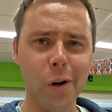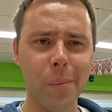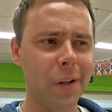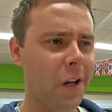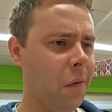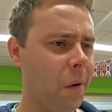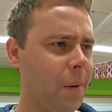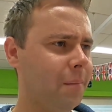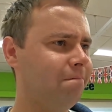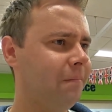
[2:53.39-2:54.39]
shopping at the co-op.
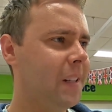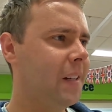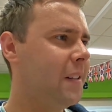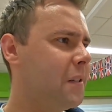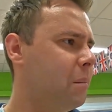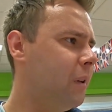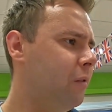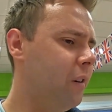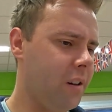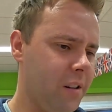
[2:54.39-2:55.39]
It's a bit
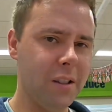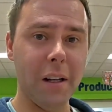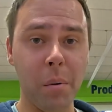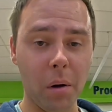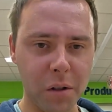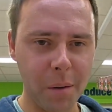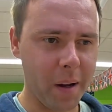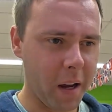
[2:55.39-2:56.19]
of a silly policy, but